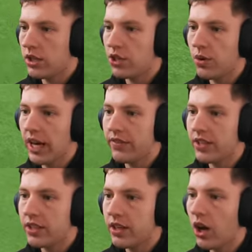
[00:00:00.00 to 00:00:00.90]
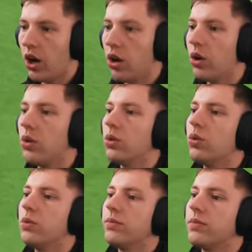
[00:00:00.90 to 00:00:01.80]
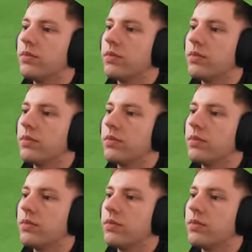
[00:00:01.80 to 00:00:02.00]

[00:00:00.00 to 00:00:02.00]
Into you, Harvey? No.